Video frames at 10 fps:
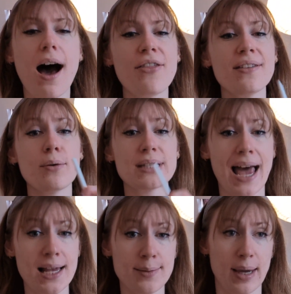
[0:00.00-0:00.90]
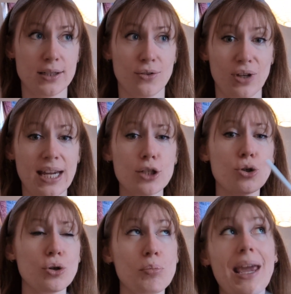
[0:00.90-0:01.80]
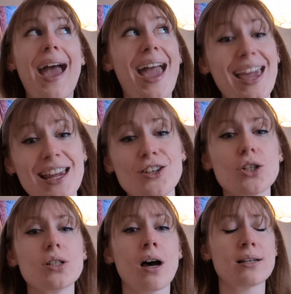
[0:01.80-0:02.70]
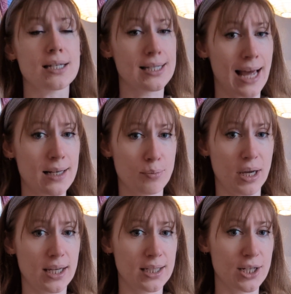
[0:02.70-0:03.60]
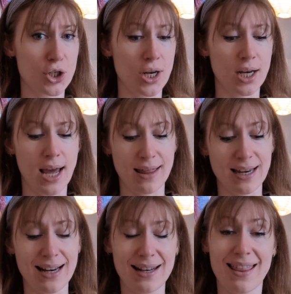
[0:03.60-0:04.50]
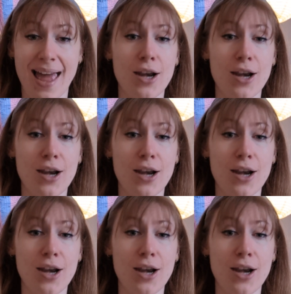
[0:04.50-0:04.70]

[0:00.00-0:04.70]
I think there was aspects of it. It took me ages to understand my condition, and then it